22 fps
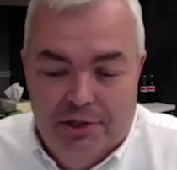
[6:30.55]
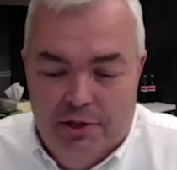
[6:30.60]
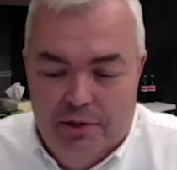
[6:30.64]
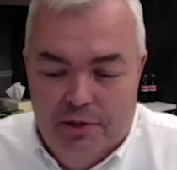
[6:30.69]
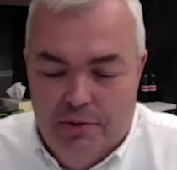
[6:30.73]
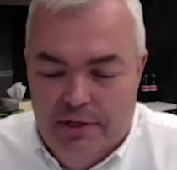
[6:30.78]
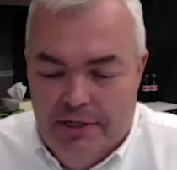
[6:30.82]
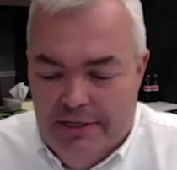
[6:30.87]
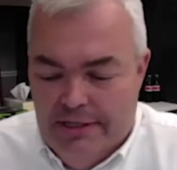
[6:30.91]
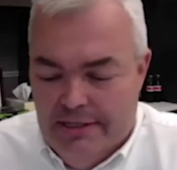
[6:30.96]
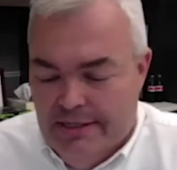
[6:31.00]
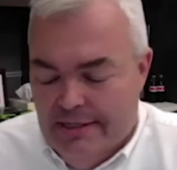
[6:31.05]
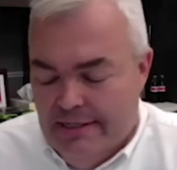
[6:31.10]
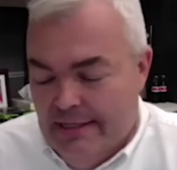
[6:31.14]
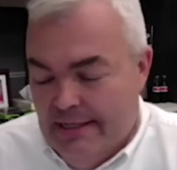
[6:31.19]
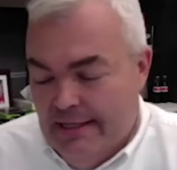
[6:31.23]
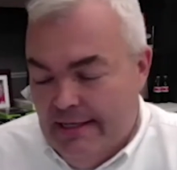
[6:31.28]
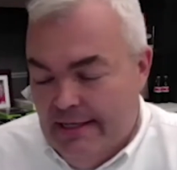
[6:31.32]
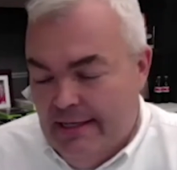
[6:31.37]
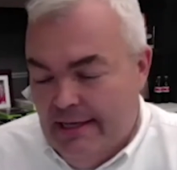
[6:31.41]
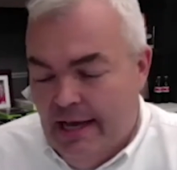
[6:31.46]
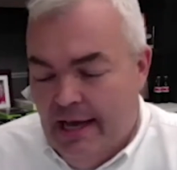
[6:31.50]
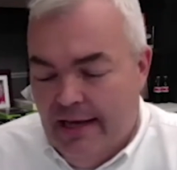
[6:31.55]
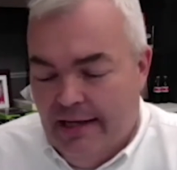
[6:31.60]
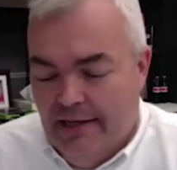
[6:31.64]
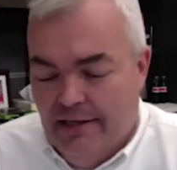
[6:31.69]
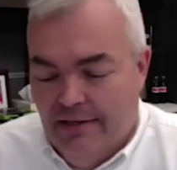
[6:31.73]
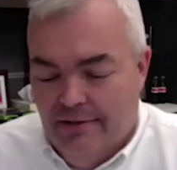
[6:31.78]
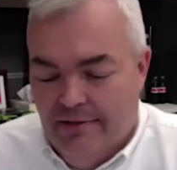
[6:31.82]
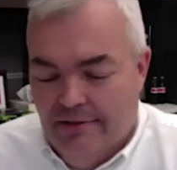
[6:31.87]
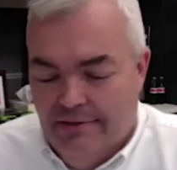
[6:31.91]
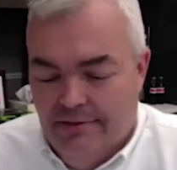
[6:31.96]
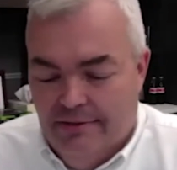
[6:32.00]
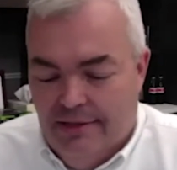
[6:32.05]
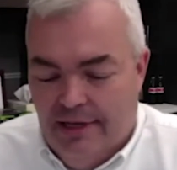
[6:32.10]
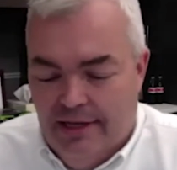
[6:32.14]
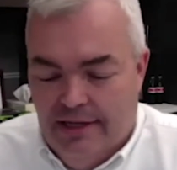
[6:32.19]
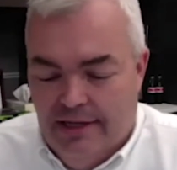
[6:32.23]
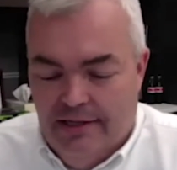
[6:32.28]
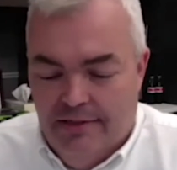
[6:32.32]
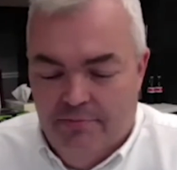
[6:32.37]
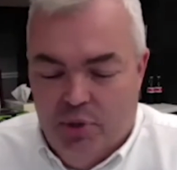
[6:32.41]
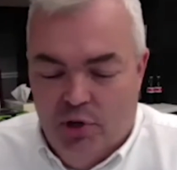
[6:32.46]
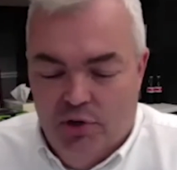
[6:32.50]
So I can
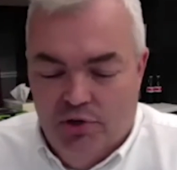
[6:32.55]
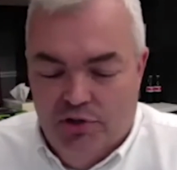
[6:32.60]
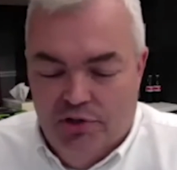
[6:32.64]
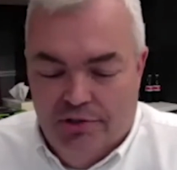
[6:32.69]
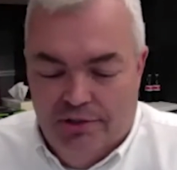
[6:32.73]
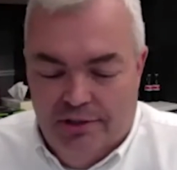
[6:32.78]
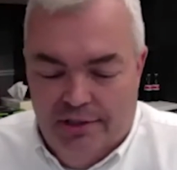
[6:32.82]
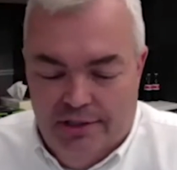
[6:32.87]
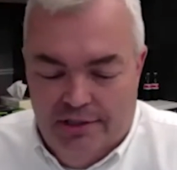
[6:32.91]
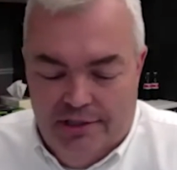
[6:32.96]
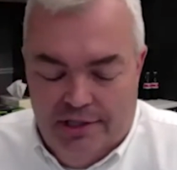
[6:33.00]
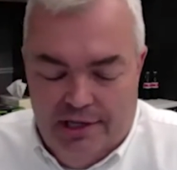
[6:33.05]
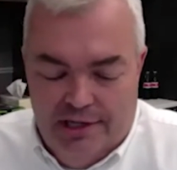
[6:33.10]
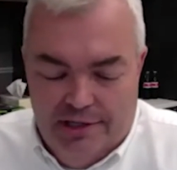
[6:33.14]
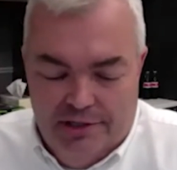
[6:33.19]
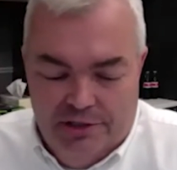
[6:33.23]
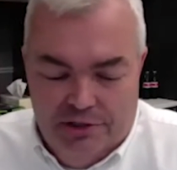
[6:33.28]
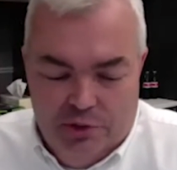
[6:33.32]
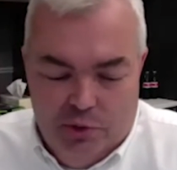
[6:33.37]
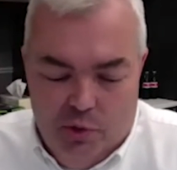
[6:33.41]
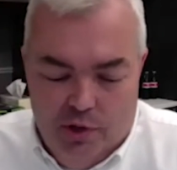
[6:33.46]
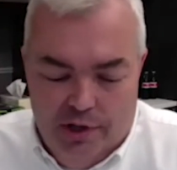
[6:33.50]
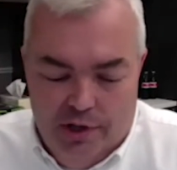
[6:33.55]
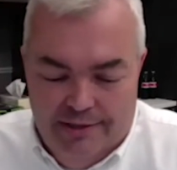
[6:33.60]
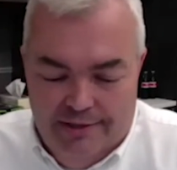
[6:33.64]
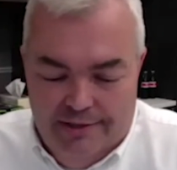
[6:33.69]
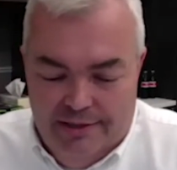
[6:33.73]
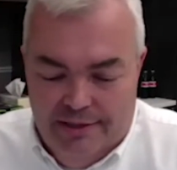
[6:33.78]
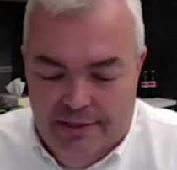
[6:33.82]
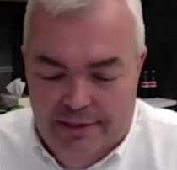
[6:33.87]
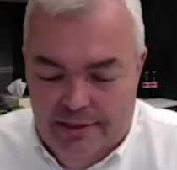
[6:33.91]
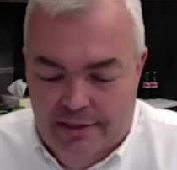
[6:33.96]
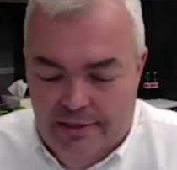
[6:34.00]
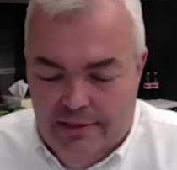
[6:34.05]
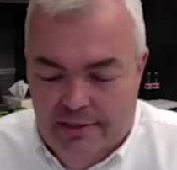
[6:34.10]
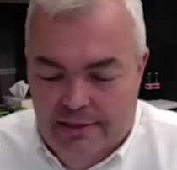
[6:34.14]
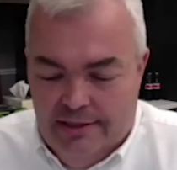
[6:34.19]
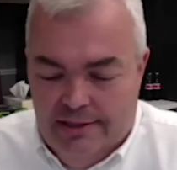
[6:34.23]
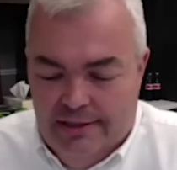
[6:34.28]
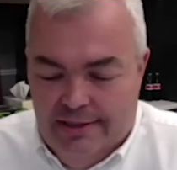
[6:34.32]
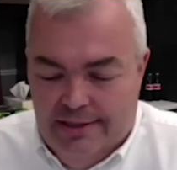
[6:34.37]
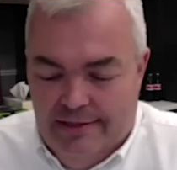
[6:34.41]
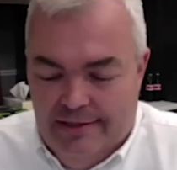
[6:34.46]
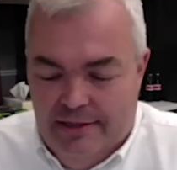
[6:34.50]
personally attest to what
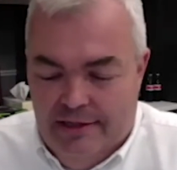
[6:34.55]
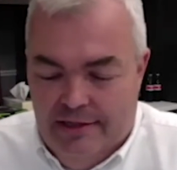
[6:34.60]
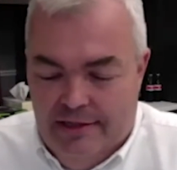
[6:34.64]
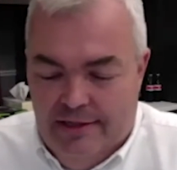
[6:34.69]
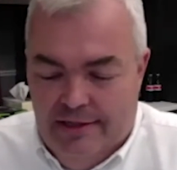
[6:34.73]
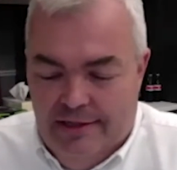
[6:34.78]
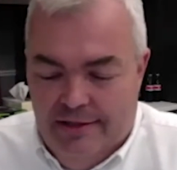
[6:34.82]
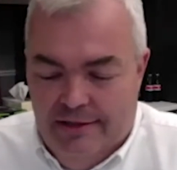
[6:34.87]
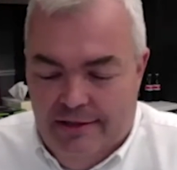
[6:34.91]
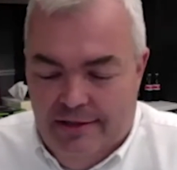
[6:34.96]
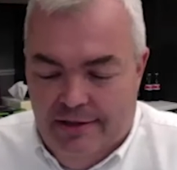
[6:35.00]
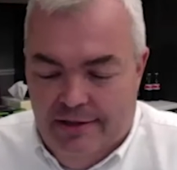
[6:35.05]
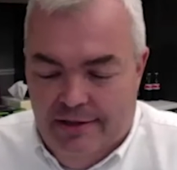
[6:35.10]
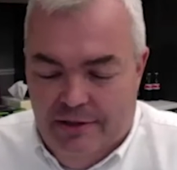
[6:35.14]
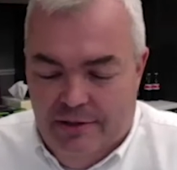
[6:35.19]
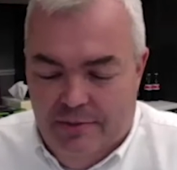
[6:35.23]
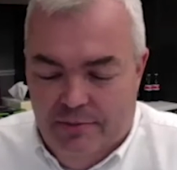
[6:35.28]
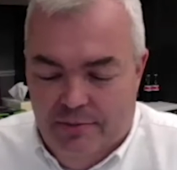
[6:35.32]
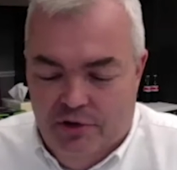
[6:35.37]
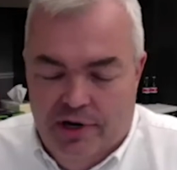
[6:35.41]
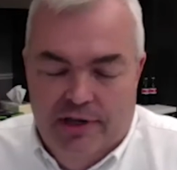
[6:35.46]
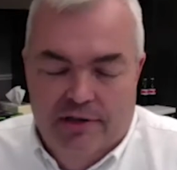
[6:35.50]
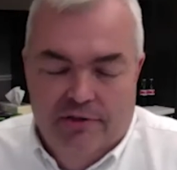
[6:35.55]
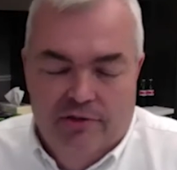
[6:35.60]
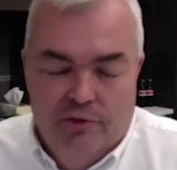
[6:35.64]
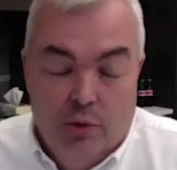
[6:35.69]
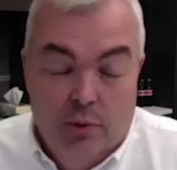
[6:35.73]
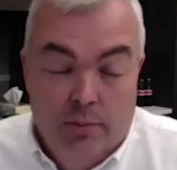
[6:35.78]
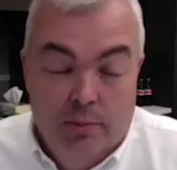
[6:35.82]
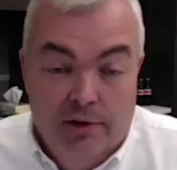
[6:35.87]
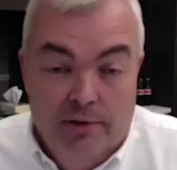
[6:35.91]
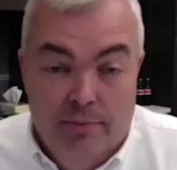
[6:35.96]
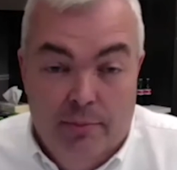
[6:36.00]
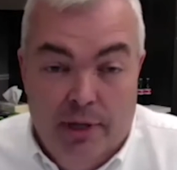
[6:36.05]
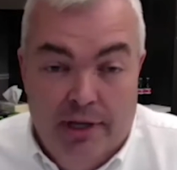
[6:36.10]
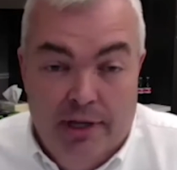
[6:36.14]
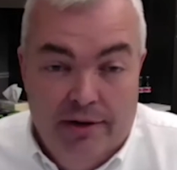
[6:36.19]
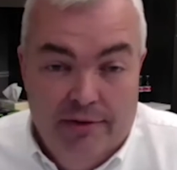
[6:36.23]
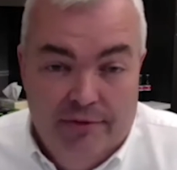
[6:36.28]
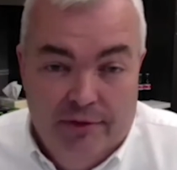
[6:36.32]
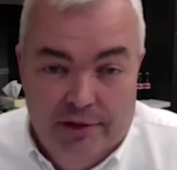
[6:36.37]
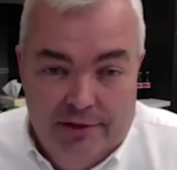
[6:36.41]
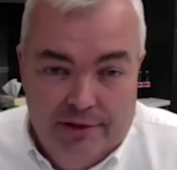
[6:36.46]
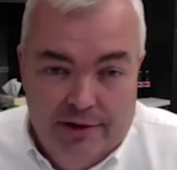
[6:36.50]
the transformative
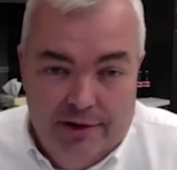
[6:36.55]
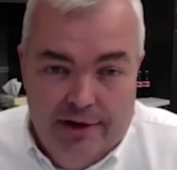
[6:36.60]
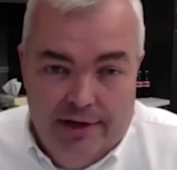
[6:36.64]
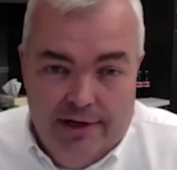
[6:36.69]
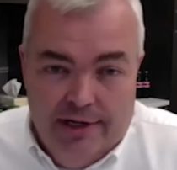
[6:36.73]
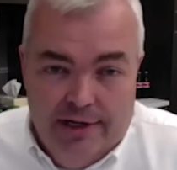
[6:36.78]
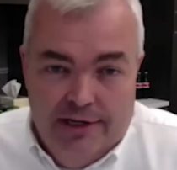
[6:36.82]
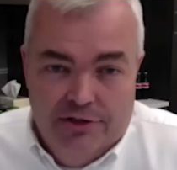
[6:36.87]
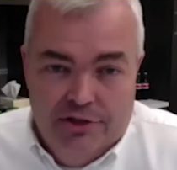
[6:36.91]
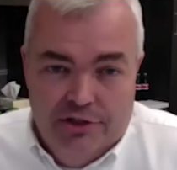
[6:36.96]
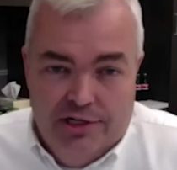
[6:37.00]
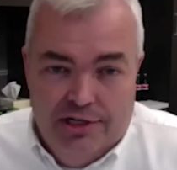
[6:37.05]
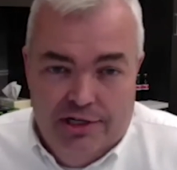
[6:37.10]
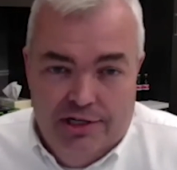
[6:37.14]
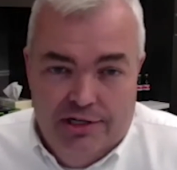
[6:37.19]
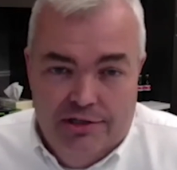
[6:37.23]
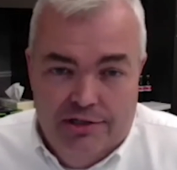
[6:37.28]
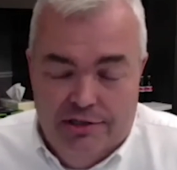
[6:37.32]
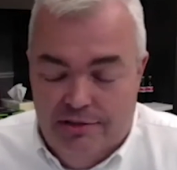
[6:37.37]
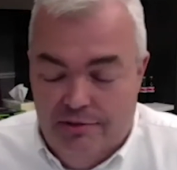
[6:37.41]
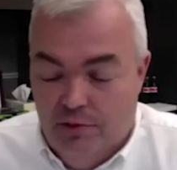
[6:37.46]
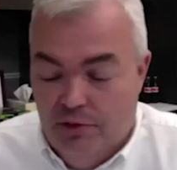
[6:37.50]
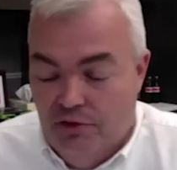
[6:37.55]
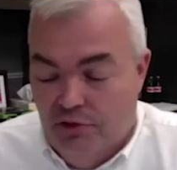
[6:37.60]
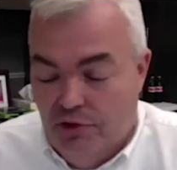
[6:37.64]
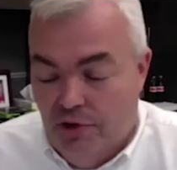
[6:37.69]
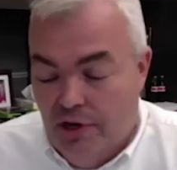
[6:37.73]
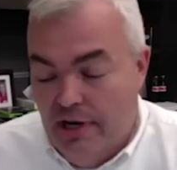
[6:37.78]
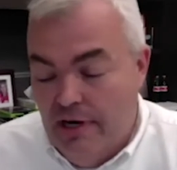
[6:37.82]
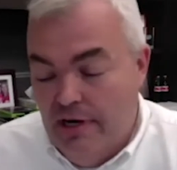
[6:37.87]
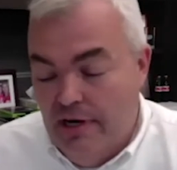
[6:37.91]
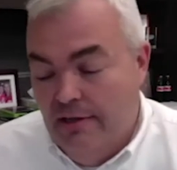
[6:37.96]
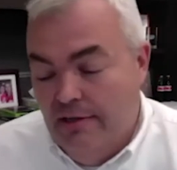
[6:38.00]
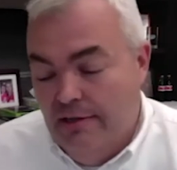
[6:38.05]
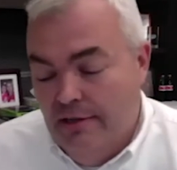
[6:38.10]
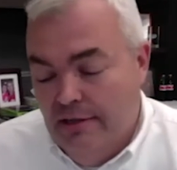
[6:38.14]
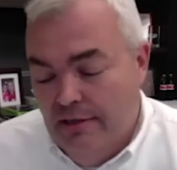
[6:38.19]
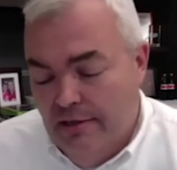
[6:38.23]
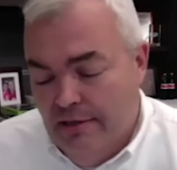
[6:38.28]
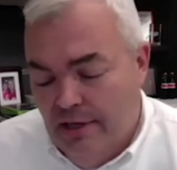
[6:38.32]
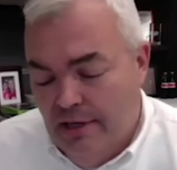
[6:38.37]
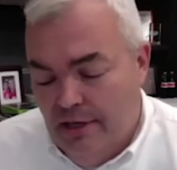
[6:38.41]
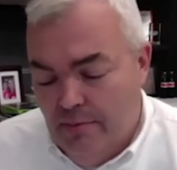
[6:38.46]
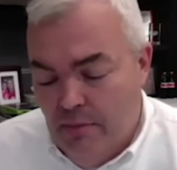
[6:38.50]
benefits are to education or training
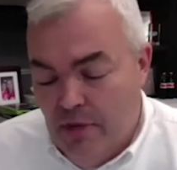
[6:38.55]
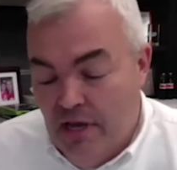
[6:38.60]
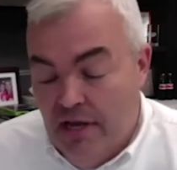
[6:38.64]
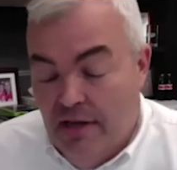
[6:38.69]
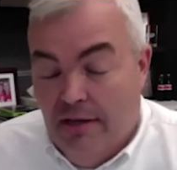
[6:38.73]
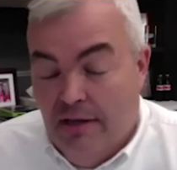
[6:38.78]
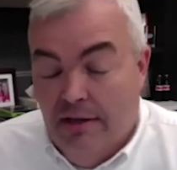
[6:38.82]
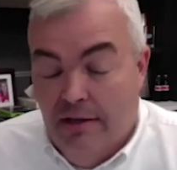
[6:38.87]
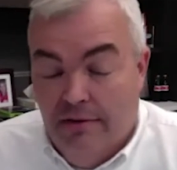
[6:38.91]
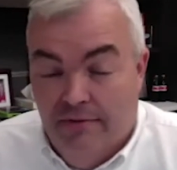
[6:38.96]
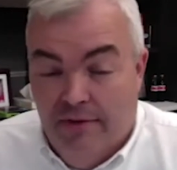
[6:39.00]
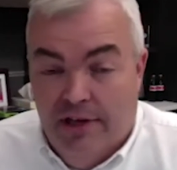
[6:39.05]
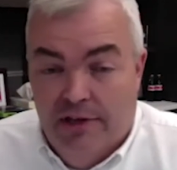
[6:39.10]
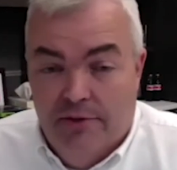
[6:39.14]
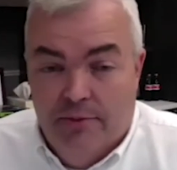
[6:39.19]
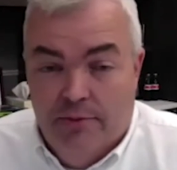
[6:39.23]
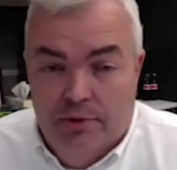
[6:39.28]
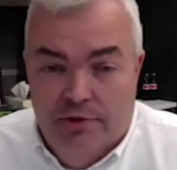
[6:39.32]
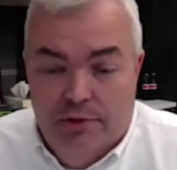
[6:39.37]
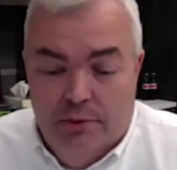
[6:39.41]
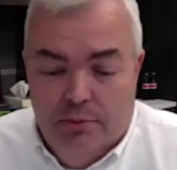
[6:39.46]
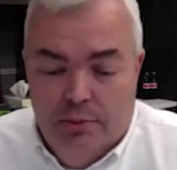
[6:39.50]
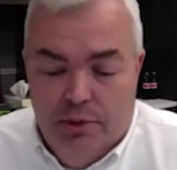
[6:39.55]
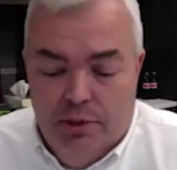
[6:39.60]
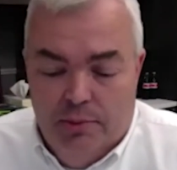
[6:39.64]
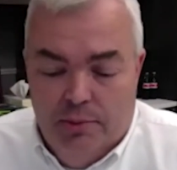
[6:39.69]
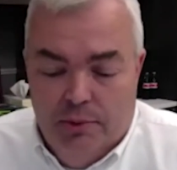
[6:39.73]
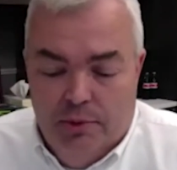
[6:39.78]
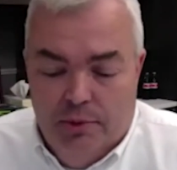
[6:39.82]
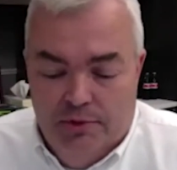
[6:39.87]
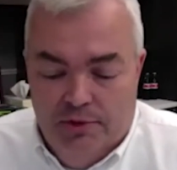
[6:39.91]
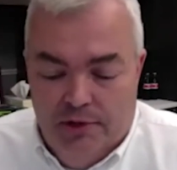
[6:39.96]
and making investments in people.